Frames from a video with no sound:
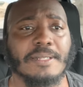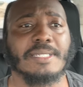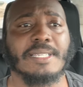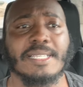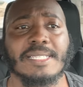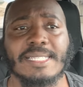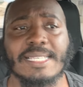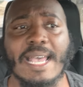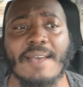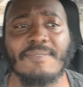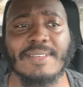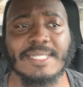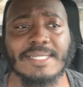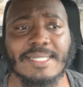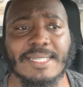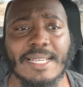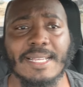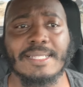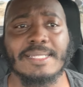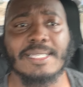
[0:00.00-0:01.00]
to seven
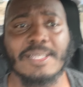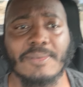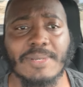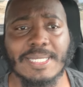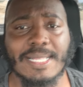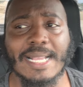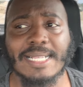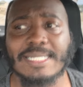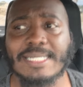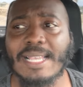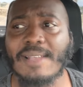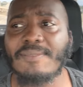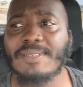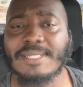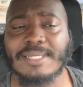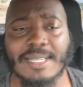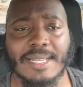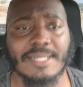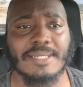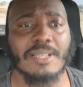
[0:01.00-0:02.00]
cents. It was like
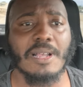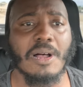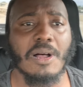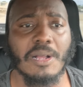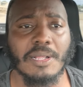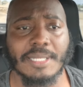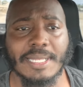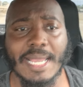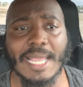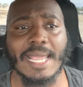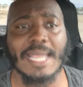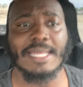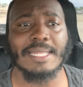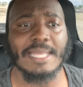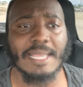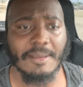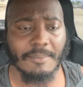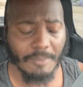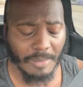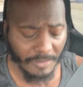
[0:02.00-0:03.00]
seven cents all day,
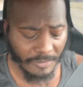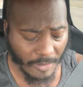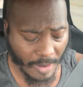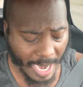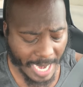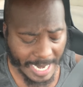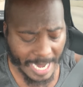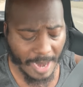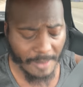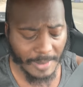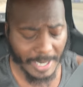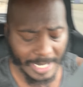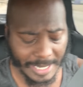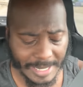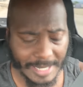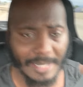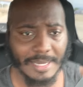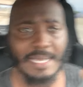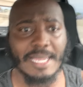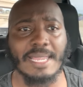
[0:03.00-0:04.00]
and then Take before the I got ready
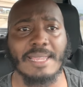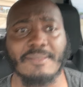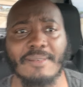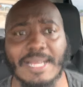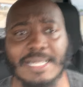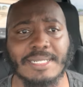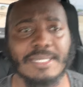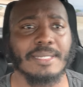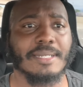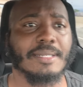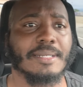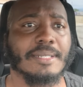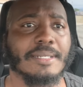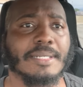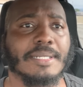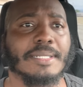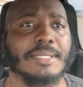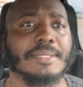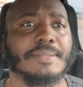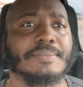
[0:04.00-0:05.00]
to leave, then
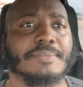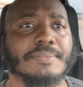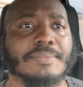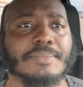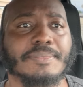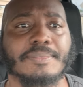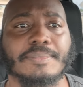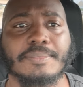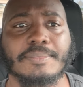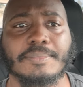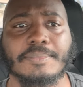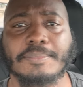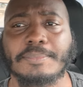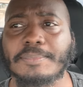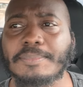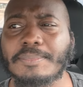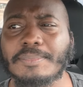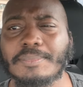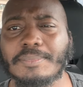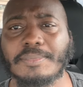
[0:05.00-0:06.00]
continue on to Northwest
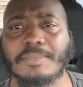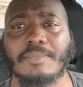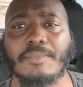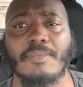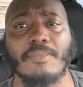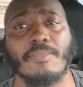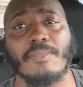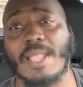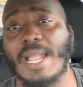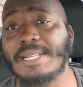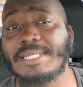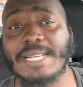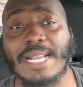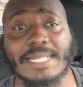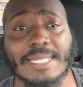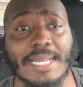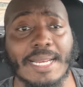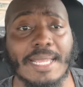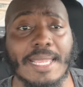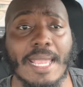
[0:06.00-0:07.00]
Loop 410.
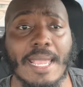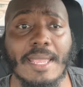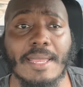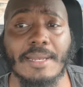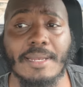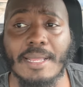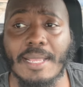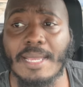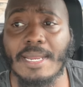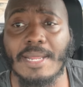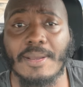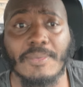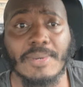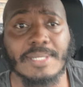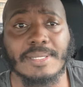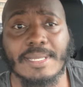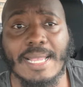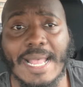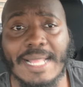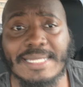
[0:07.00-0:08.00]
Checked it again, and it
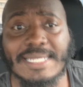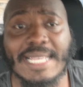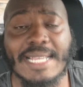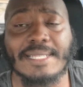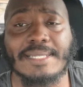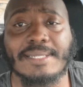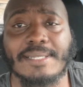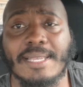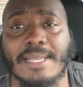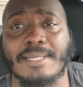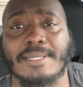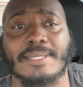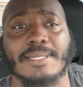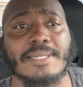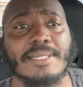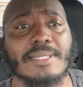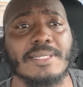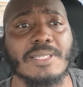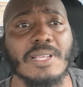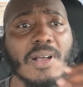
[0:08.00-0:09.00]
was at ten cents.
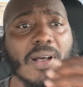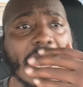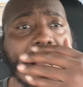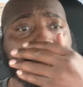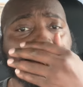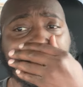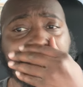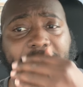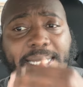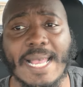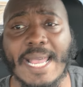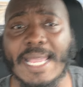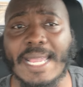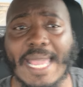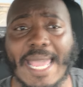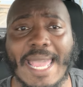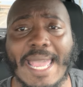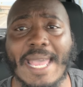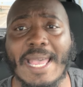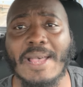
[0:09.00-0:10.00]
So I'm just like,
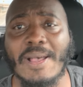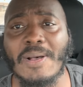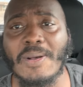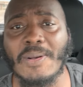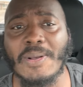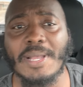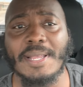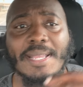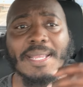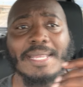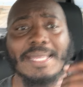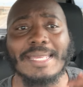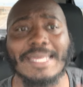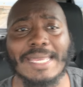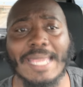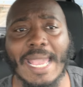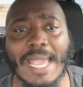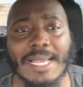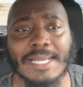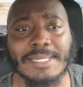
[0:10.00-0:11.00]
hell
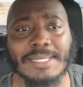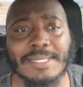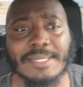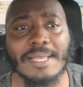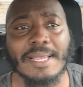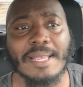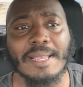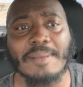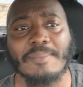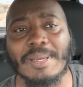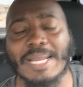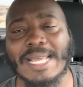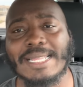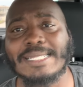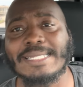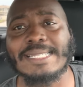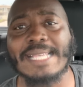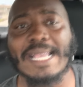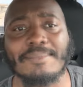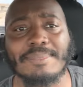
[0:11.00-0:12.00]
yes, but
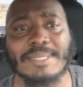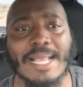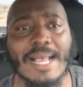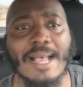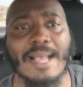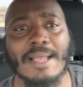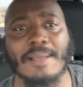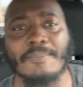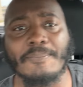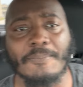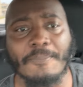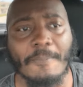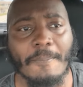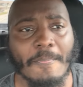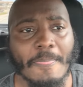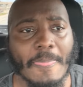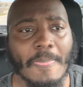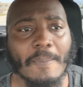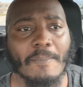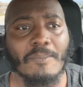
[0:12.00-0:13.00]
at the continue time, straight.
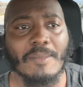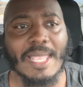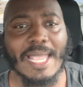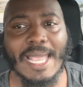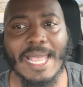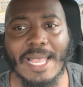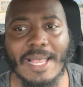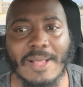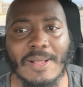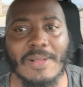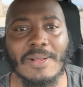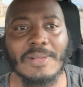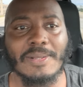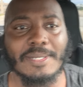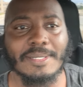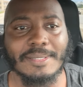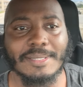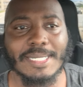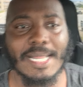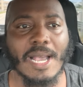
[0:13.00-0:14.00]
Then hell use the
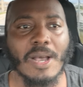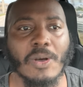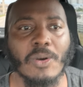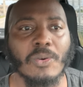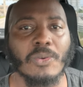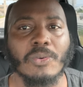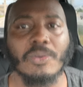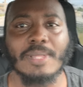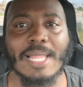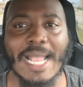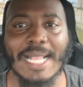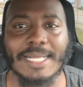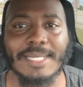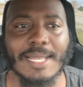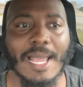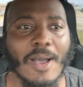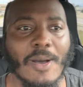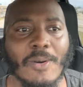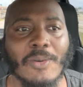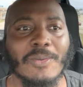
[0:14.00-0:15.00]
right lane no, to continue like,
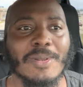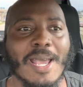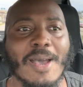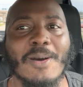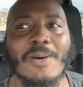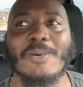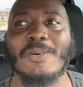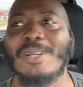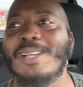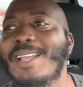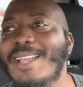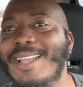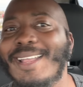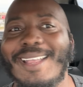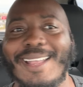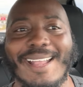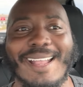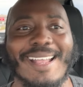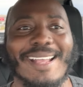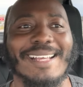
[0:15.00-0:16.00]
no, on to
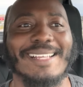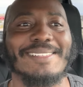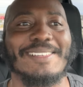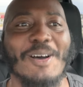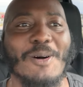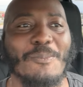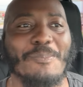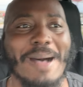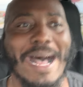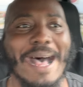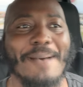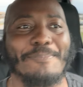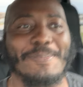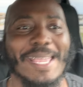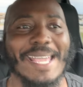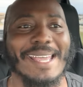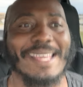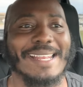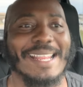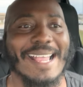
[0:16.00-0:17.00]
Northwest no, don't pop
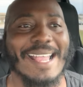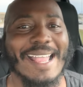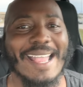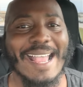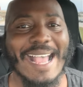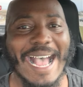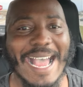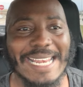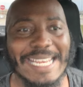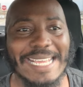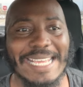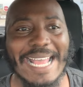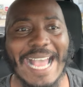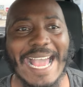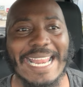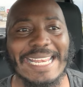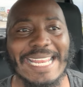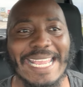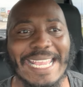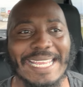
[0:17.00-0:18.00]
yet. I need,
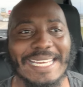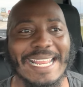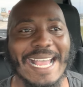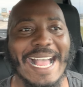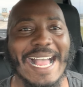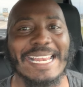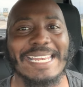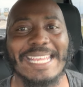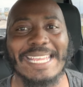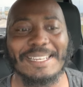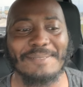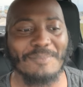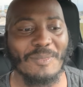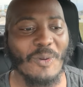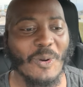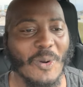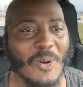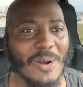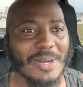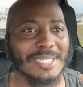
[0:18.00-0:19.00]
I need, I need
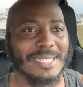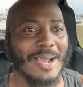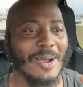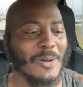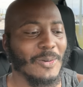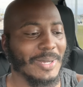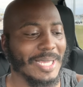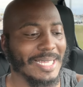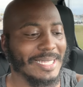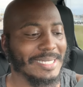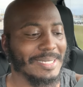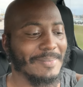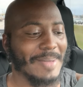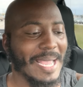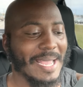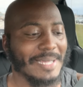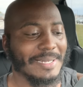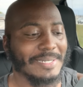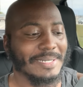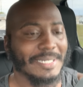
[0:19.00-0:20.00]
more tokens,
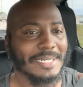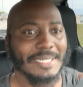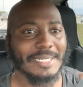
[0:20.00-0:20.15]
man.